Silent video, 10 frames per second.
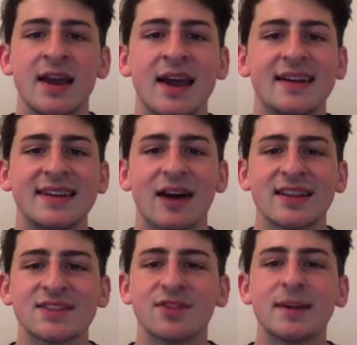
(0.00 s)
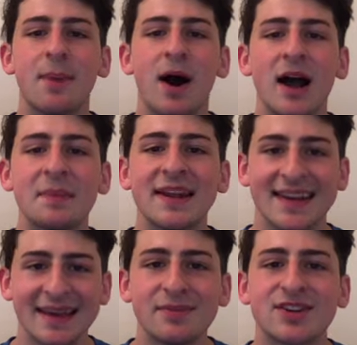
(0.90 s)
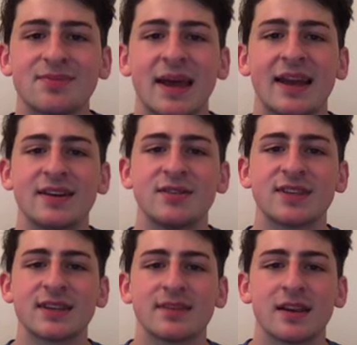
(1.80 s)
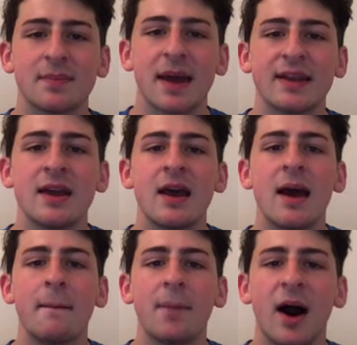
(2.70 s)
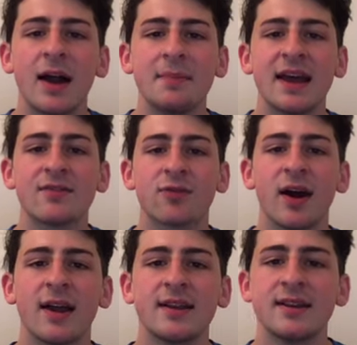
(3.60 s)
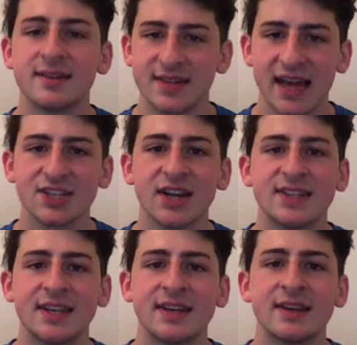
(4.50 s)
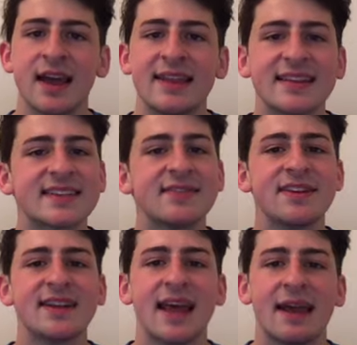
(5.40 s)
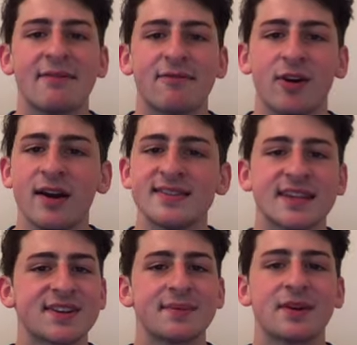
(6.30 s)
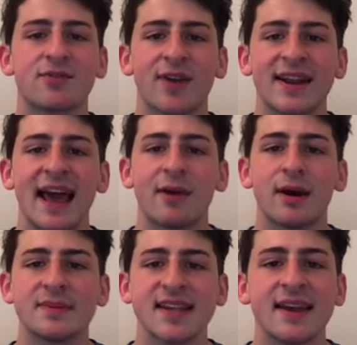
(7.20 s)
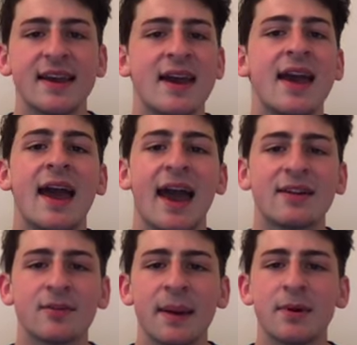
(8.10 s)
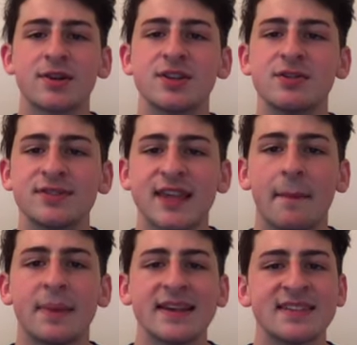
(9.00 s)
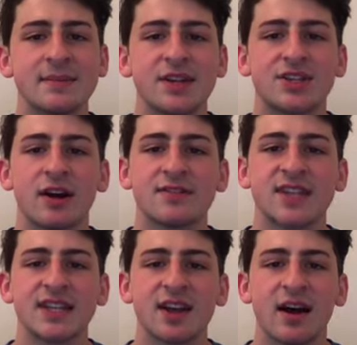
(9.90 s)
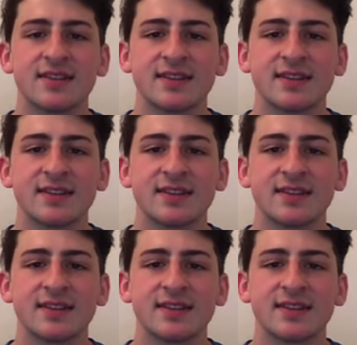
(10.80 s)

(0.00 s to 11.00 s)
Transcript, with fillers: Now let's run the podman image command using the command podman run -it, and let's give it a name. For us, that's gonna be Red Hat website, and remember to use that base image of CentOS